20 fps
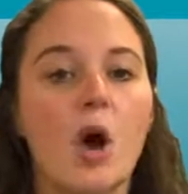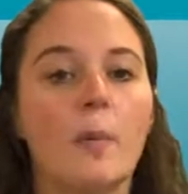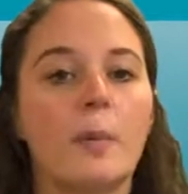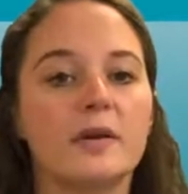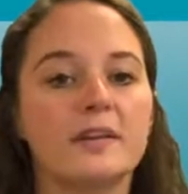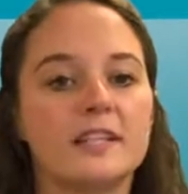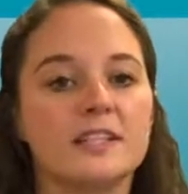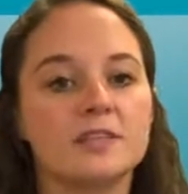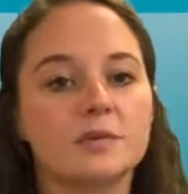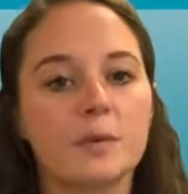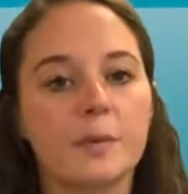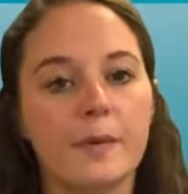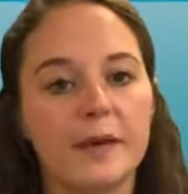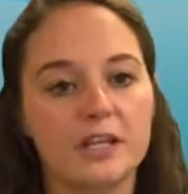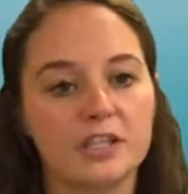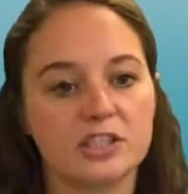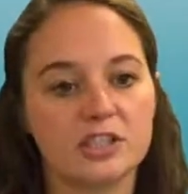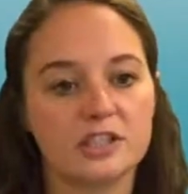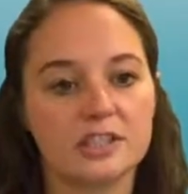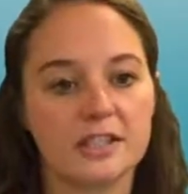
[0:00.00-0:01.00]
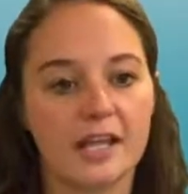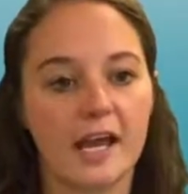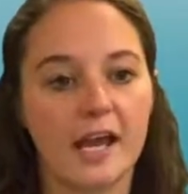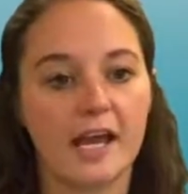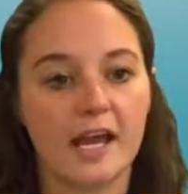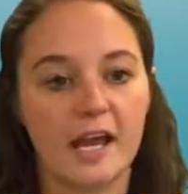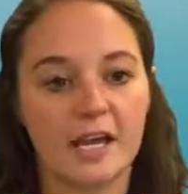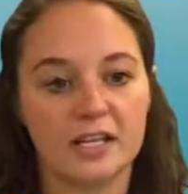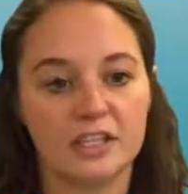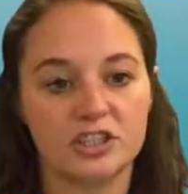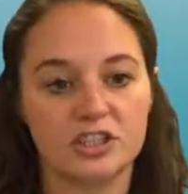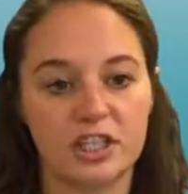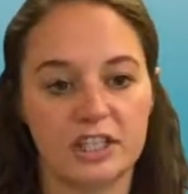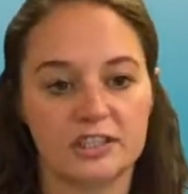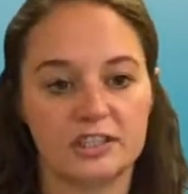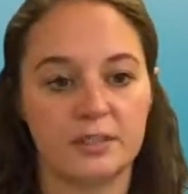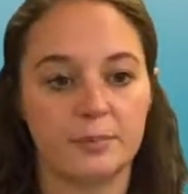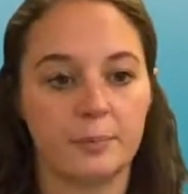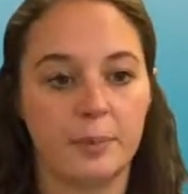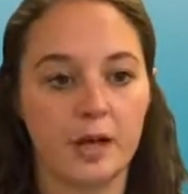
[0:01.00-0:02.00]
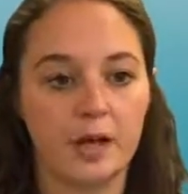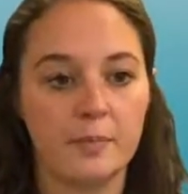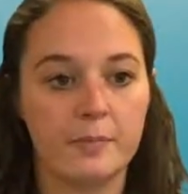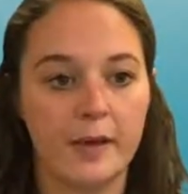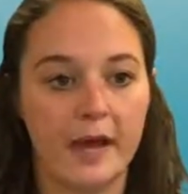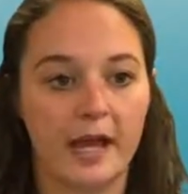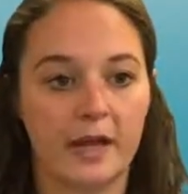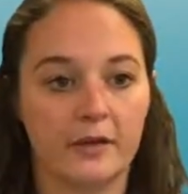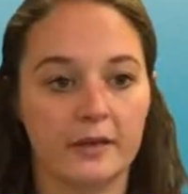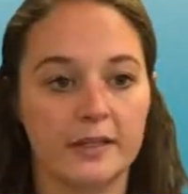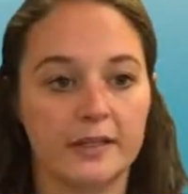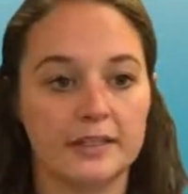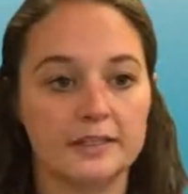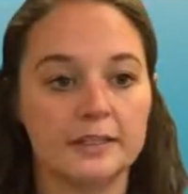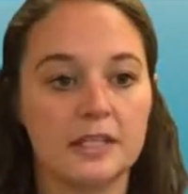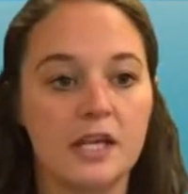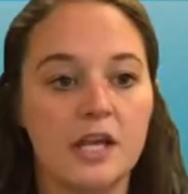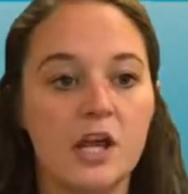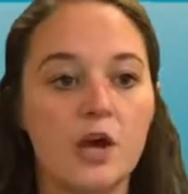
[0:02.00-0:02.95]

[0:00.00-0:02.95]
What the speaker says: but these were patients that had ingested button batteries